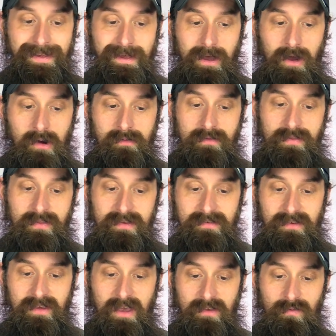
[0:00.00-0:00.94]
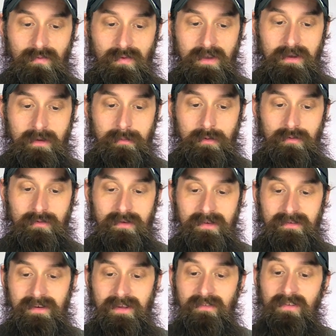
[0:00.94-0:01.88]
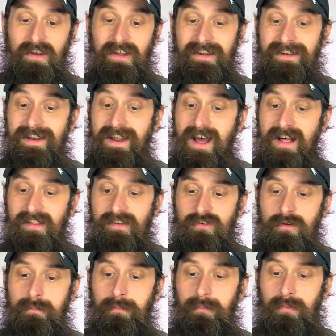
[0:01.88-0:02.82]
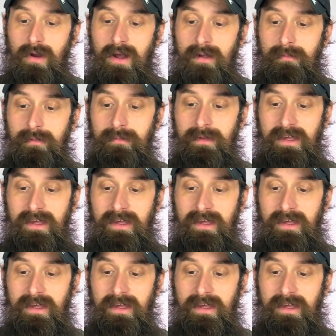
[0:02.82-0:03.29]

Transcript: However, this case, VW doesn't even acknowledge a problem,